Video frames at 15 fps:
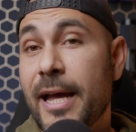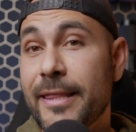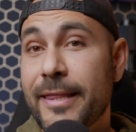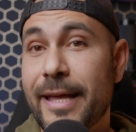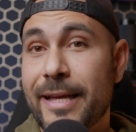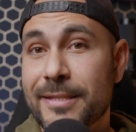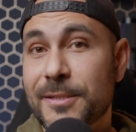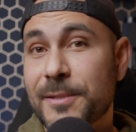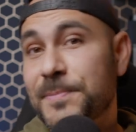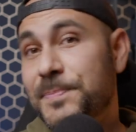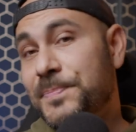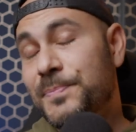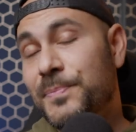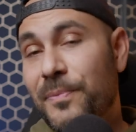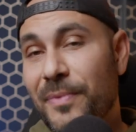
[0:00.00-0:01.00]
unless
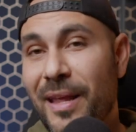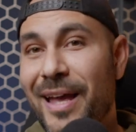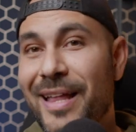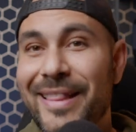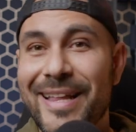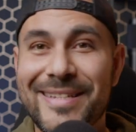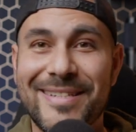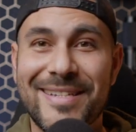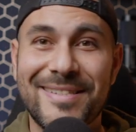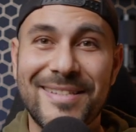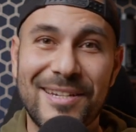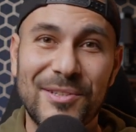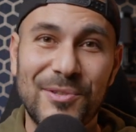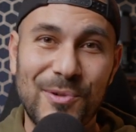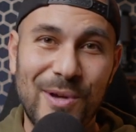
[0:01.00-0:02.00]
I
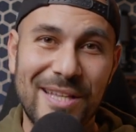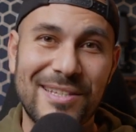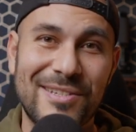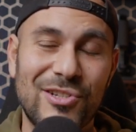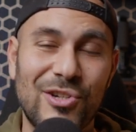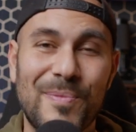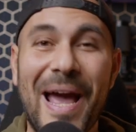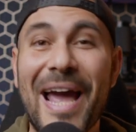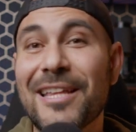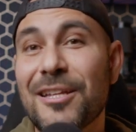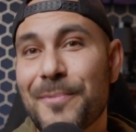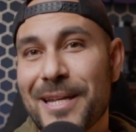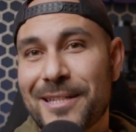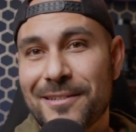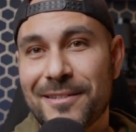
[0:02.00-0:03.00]
start to add some
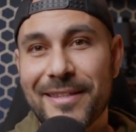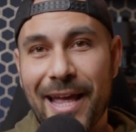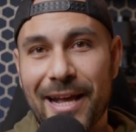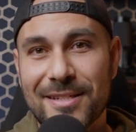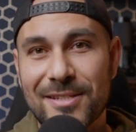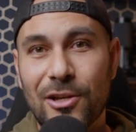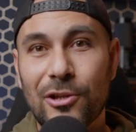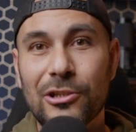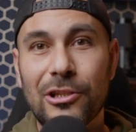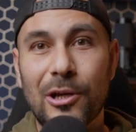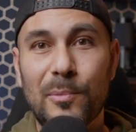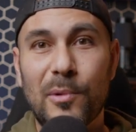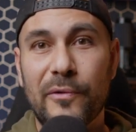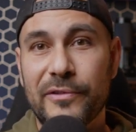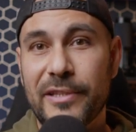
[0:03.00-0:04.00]
animated text on
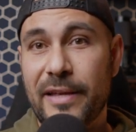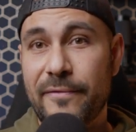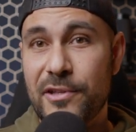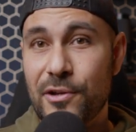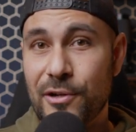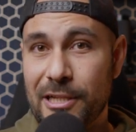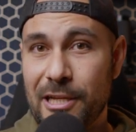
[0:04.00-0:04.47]
top of the video